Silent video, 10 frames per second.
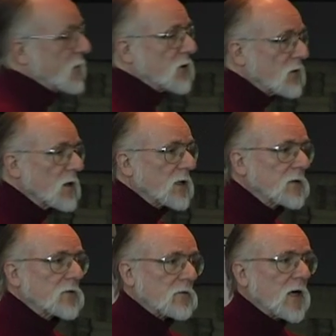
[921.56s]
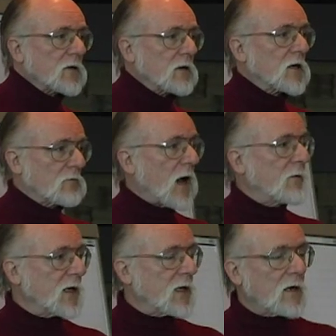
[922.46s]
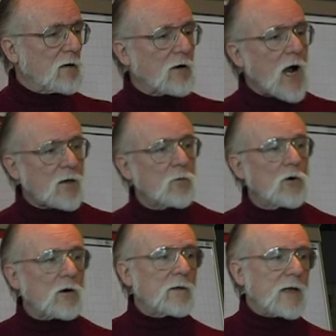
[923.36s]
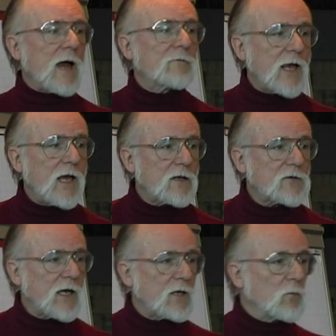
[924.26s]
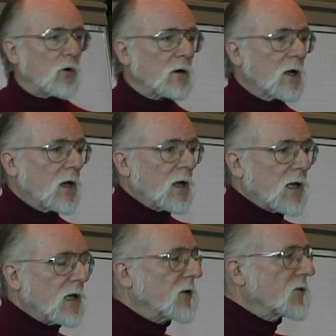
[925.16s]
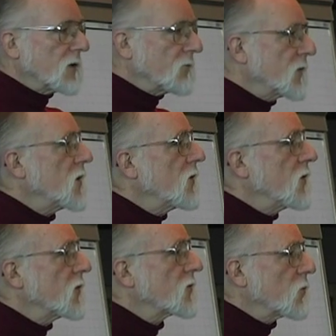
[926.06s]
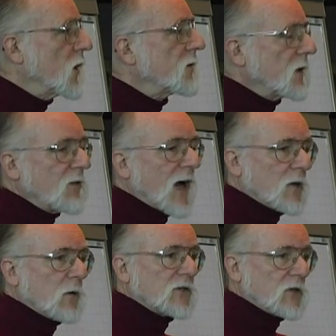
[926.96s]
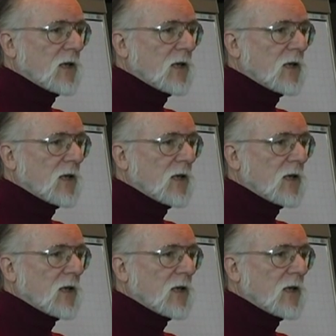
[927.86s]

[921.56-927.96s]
you look at the rhetoric around the Iraq War and the Afghanistan War, it is infused with evaluation